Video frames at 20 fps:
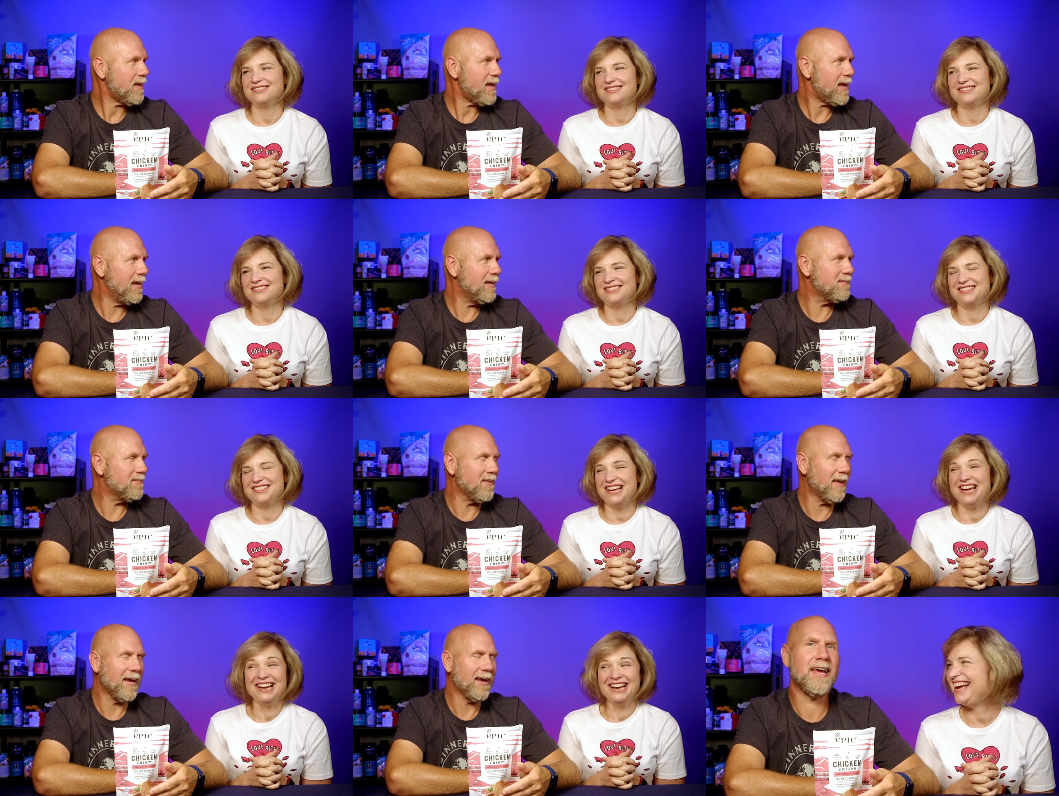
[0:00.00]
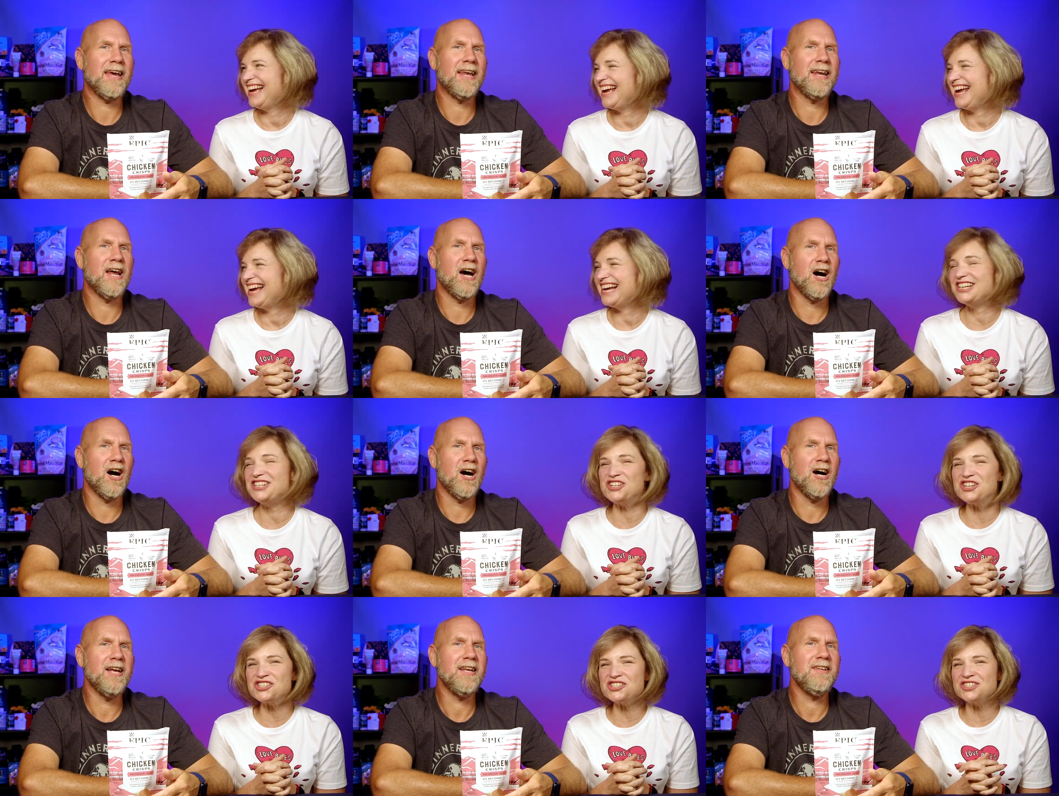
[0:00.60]
Speaker 1: It's like an
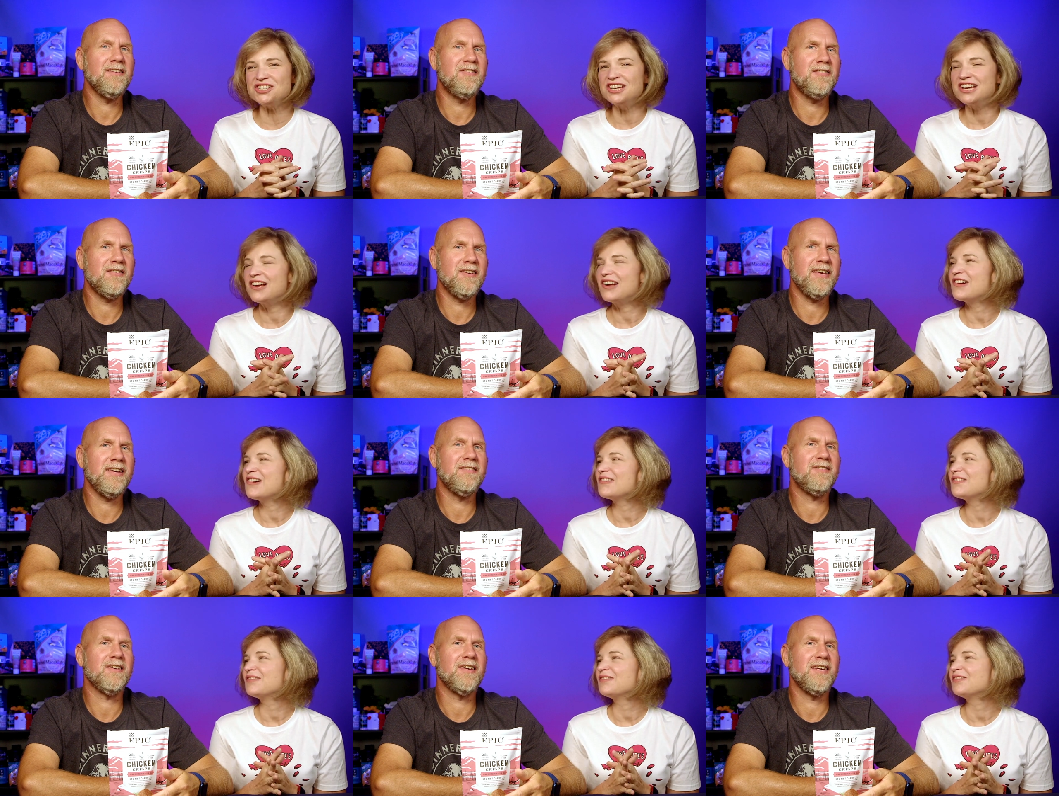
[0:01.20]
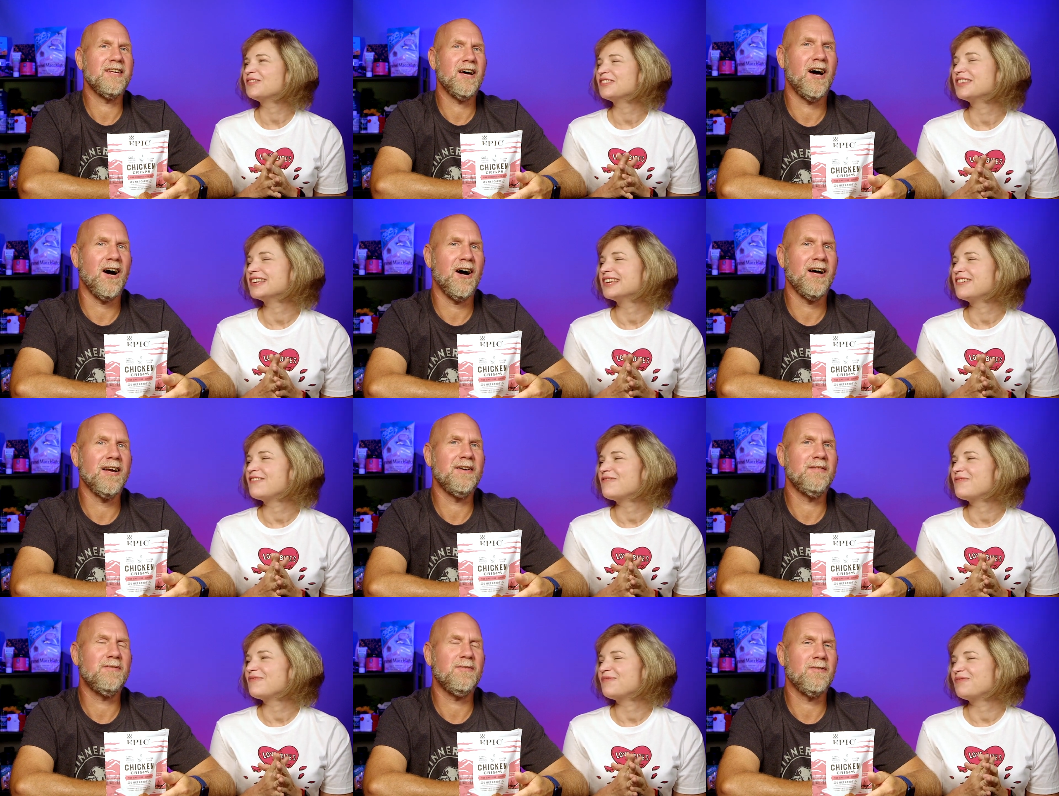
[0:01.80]
it's just, unseasoned,
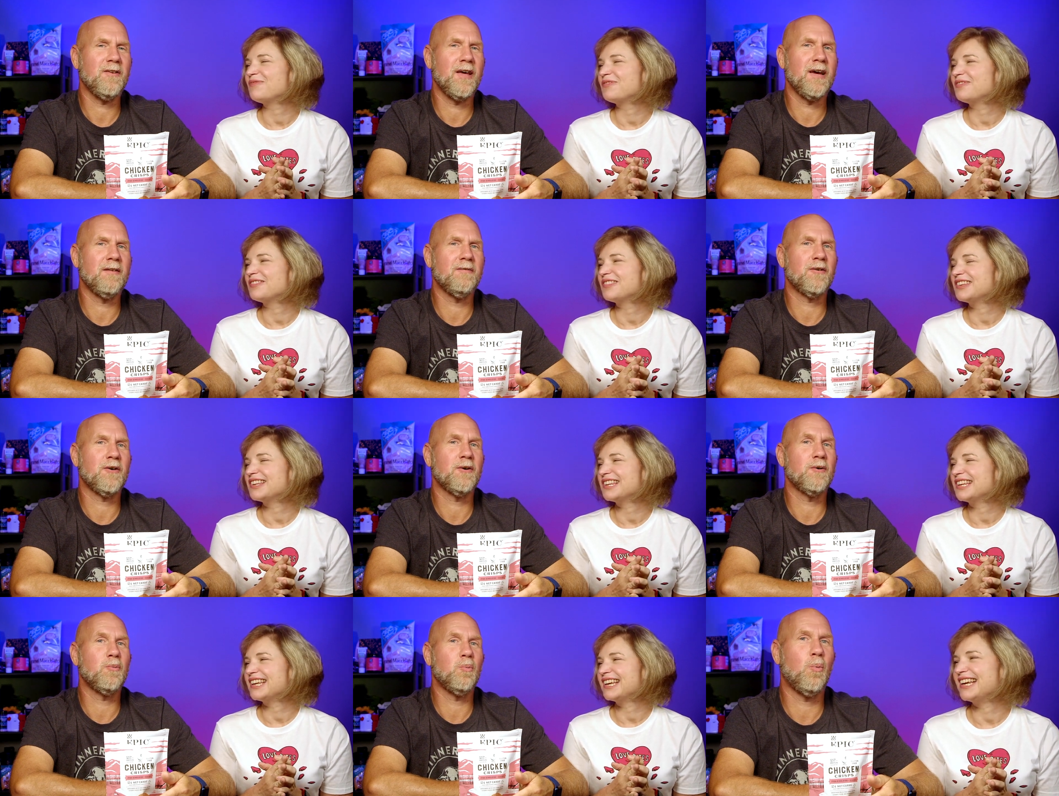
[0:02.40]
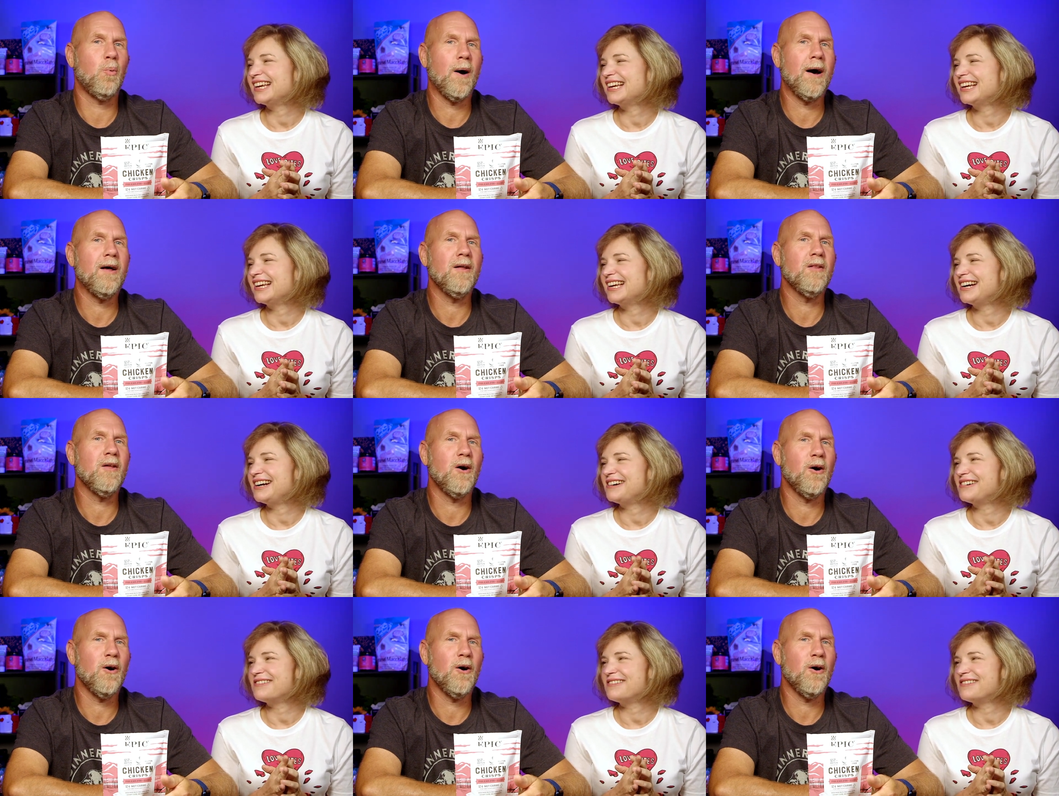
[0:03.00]
unflavored, well